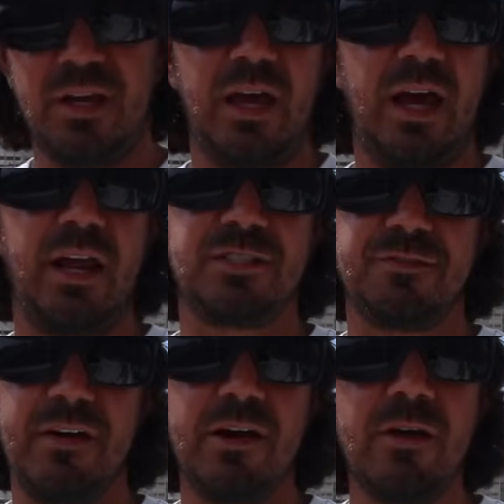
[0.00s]
And it's
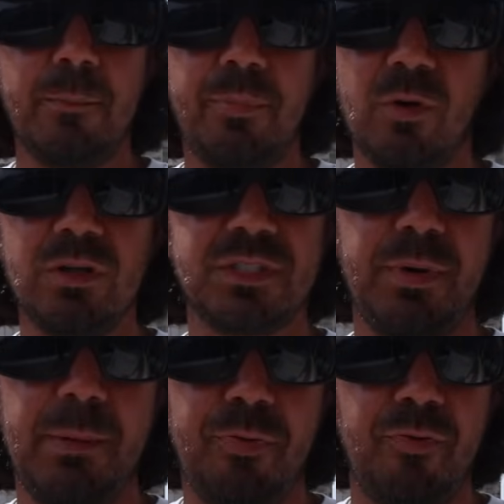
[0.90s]
very important to
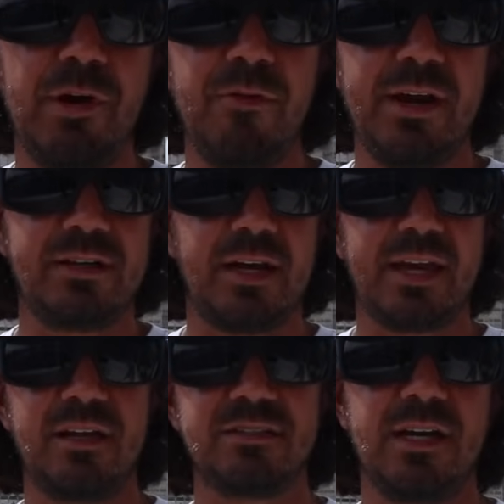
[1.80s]
be pre-rigged. I
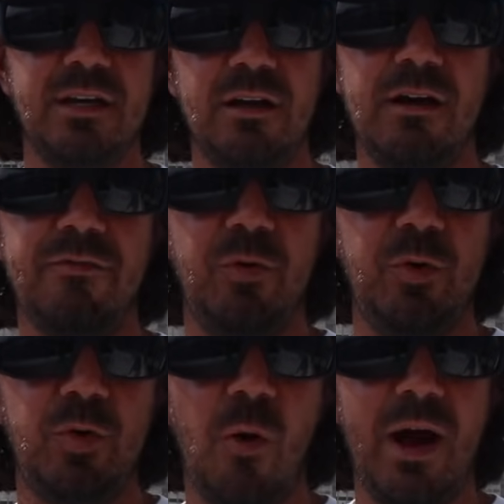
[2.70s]
can't say it enough. When
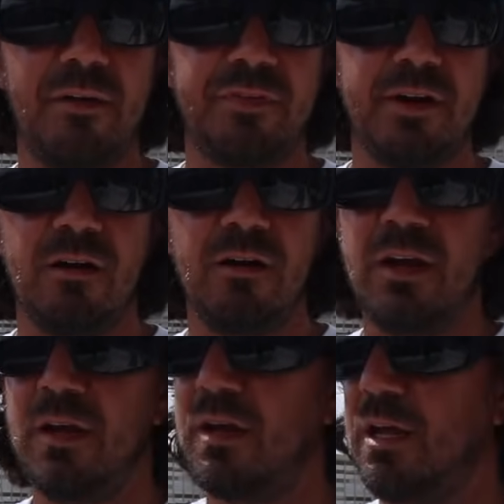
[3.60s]
you go out there,
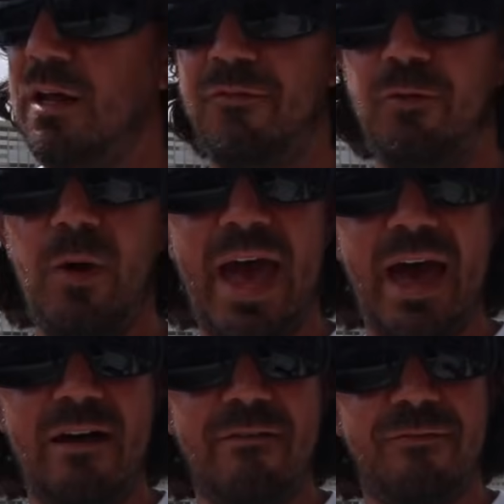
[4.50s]
if you
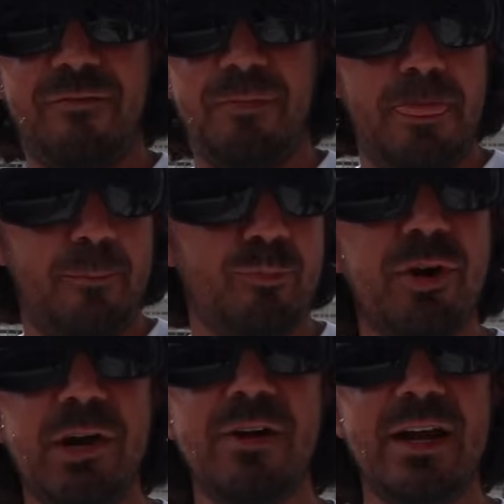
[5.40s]
have
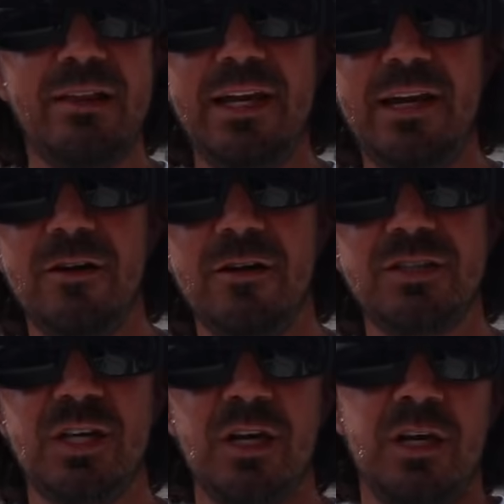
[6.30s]
pre-rig
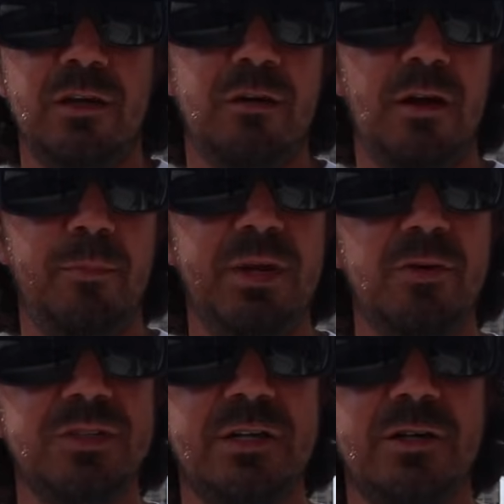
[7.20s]
leaders, you're gonna be
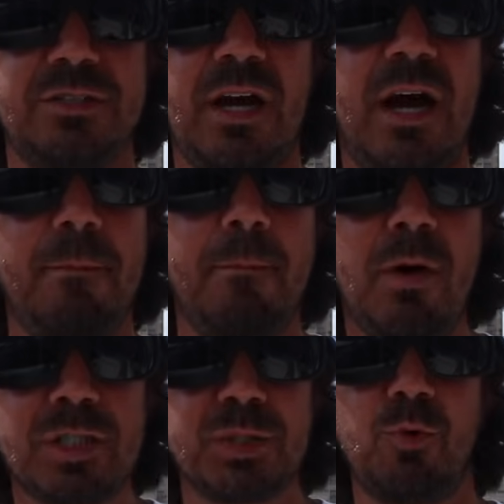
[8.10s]
using your time
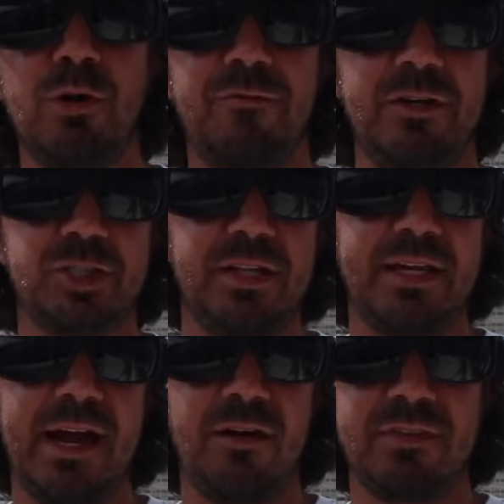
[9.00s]
much more
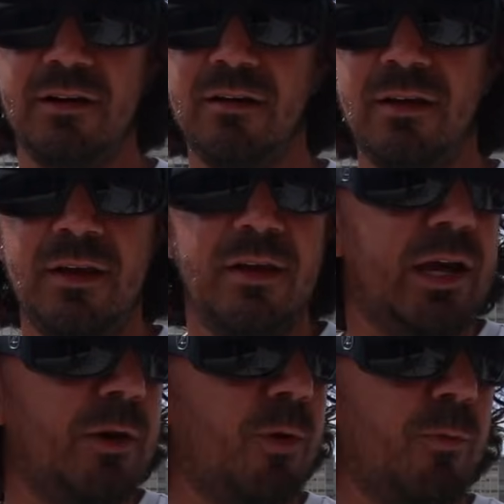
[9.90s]
efficiently out there.
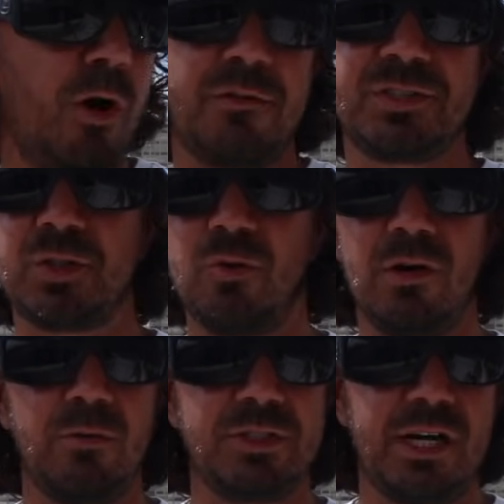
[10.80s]
And when we're
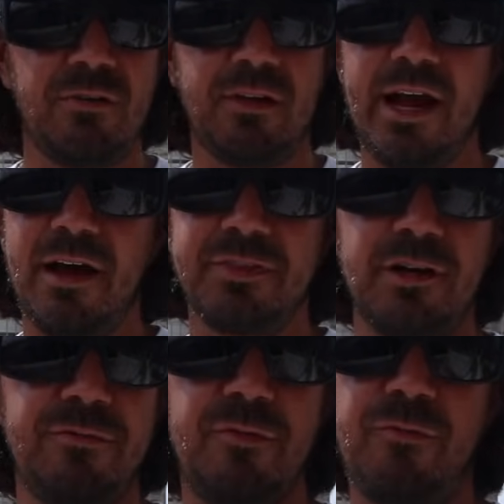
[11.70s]
offshore, we're generally out
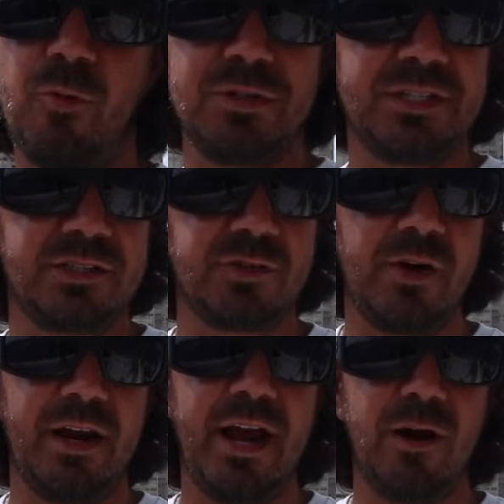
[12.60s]
there for 4, 6, or
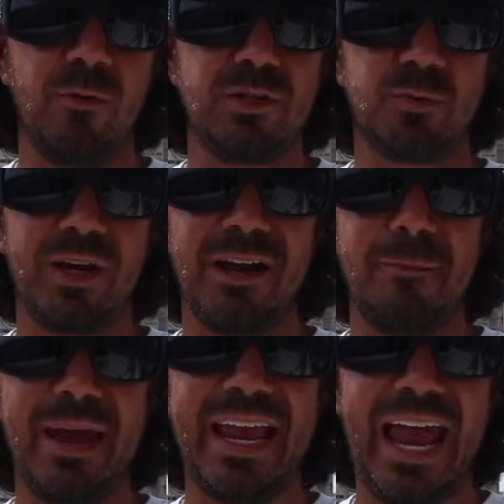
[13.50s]
8 hours. We gotta
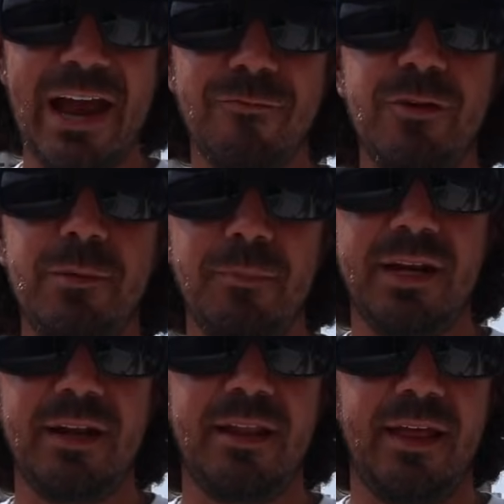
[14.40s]
make every
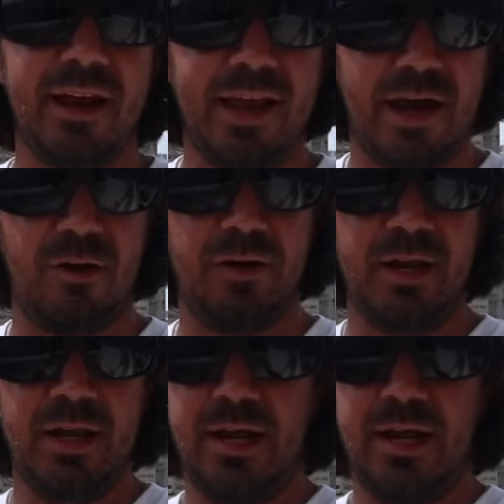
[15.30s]
minute of that count.